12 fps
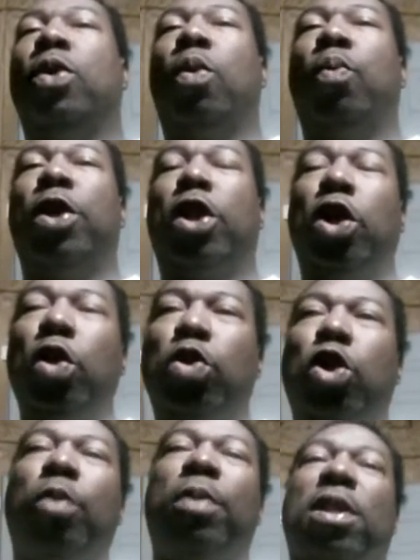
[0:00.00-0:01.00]
you know, with
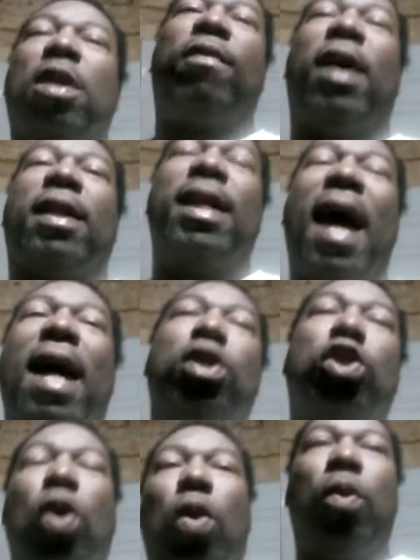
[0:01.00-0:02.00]
YouTube and stuff like that.
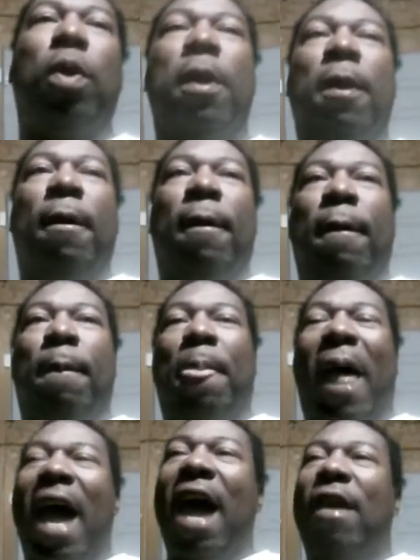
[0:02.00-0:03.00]
So
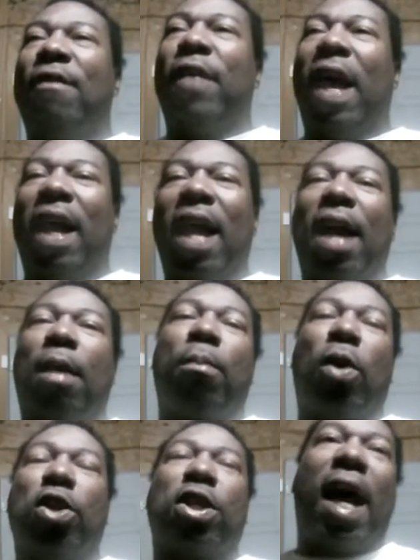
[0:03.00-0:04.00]
I have a lot of
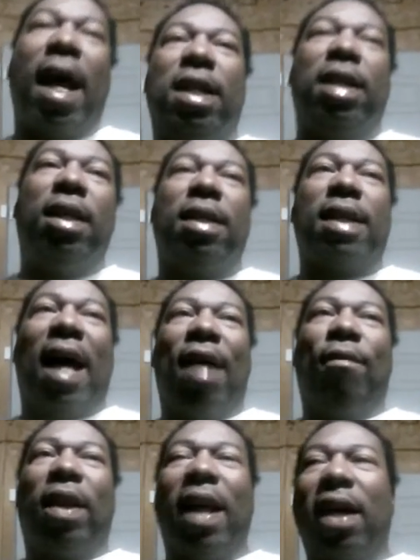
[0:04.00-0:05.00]
merch ideas. I
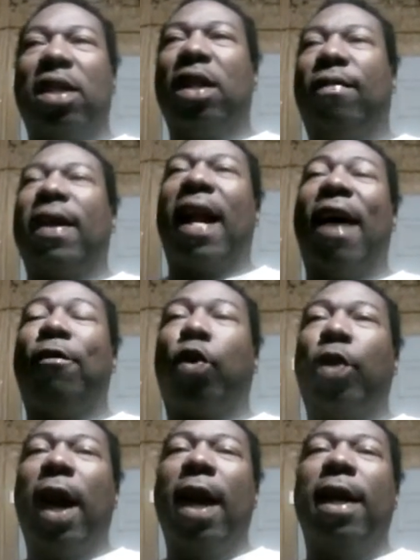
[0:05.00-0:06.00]
have a lot of stuff that I have
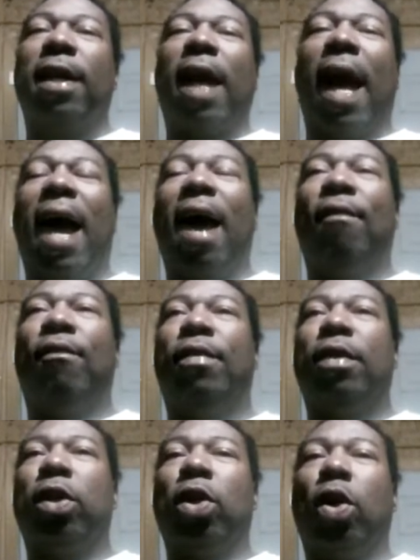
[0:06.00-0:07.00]
created. I have,
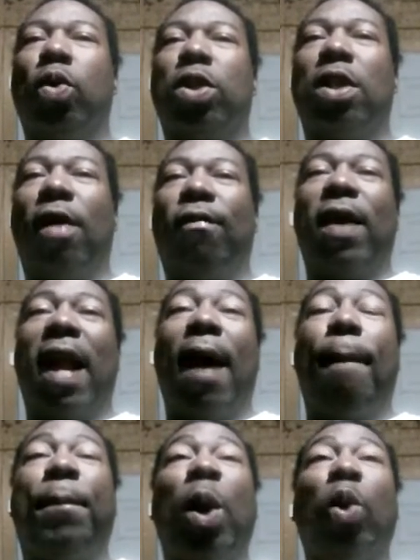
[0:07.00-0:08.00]
you know, stuff that I have